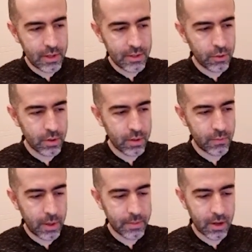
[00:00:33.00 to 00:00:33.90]
let's go to its
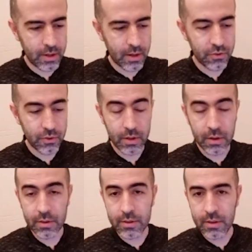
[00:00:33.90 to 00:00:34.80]
website and try to
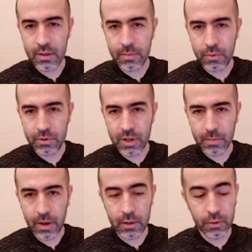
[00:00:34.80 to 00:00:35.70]
understand the project
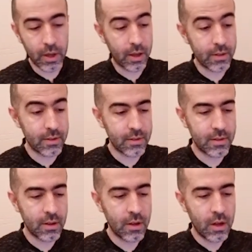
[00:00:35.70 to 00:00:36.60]
by looking at
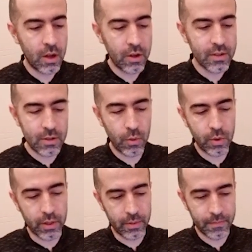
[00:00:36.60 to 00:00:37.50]
its
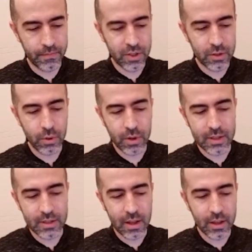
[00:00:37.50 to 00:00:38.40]
slogan. The slogan
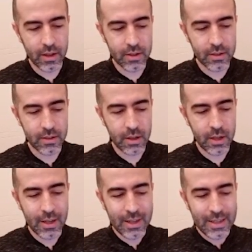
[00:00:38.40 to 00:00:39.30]
is telling us
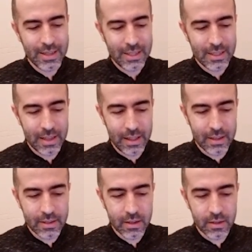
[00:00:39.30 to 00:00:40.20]

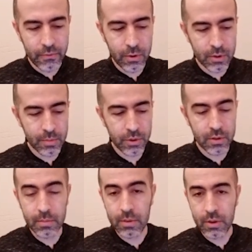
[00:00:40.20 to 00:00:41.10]
Celestia is the first
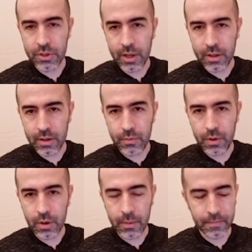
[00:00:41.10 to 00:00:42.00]
modular blockchain
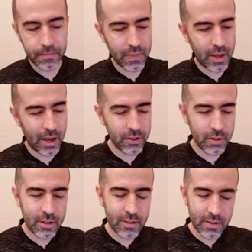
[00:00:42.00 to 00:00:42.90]
network.
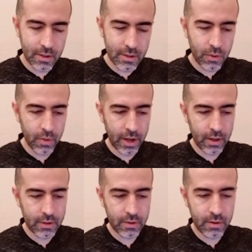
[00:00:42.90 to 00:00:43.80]
Actually, this is not
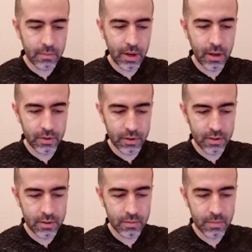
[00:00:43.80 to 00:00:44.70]
correct. There are many
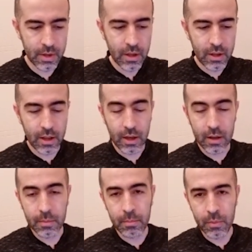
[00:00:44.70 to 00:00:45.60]
others, like
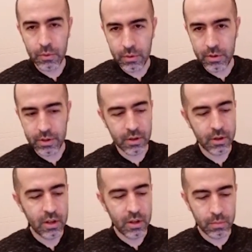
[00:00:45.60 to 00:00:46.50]
modular
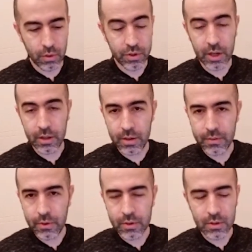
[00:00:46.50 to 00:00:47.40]
blockchain
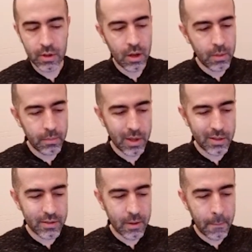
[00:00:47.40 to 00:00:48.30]
networks,
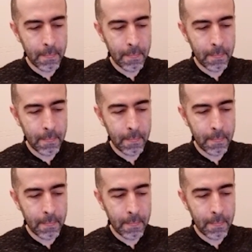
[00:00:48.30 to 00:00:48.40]
but